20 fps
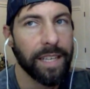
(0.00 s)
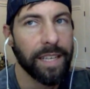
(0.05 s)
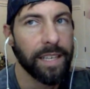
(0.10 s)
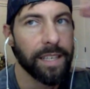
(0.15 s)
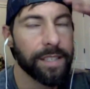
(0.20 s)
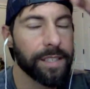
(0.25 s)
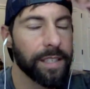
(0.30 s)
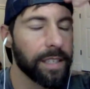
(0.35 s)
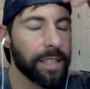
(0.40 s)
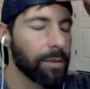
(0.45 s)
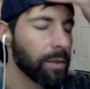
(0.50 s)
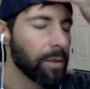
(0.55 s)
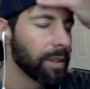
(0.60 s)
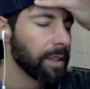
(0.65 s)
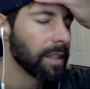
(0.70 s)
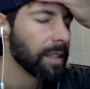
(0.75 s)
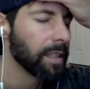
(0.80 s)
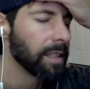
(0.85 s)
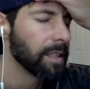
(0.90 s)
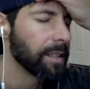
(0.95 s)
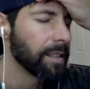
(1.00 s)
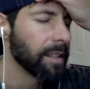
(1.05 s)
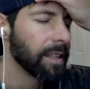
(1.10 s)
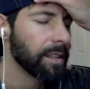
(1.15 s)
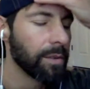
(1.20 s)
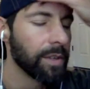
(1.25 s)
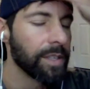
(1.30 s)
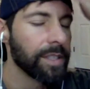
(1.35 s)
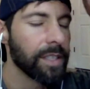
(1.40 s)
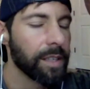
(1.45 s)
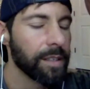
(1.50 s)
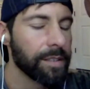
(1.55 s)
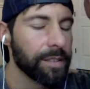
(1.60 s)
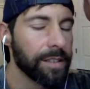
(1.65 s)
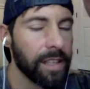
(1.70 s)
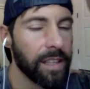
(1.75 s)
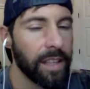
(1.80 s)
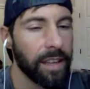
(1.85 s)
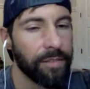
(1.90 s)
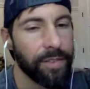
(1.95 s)
I guess like one thing the reason I
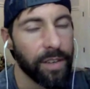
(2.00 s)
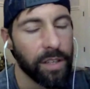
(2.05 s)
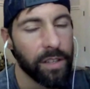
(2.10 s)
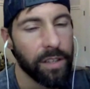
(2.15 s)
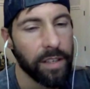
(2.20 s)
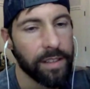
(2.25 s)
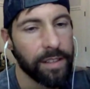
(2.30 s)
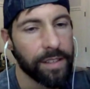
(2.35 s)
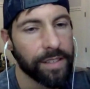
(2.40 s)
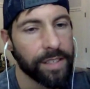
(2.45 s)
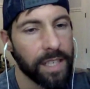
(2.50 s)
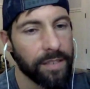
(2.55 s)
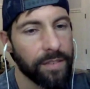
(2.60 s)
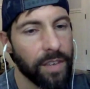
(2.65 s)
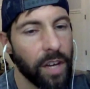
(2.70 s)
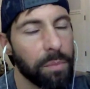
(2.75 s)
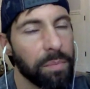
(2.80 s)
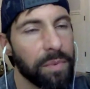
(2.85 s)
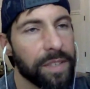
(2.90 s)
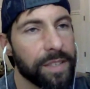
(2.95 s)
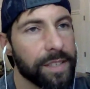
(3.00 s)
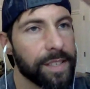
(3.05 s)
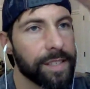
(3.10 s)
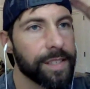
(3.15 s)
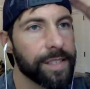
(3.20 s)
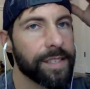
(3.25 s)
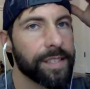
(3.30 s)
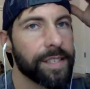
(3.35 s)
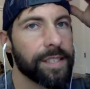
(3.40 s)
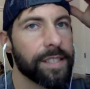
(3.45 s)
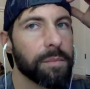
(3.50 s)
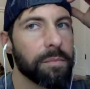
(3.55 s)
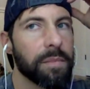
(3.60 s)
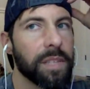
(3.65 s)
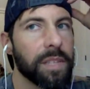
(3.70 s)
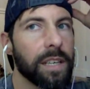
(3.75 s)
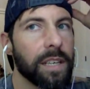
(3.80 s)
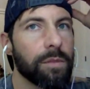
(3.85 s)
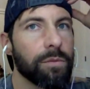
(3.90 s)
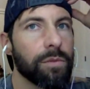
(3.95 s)
said I felt like this kind of helplessness is because I'm
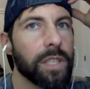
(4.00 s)
like,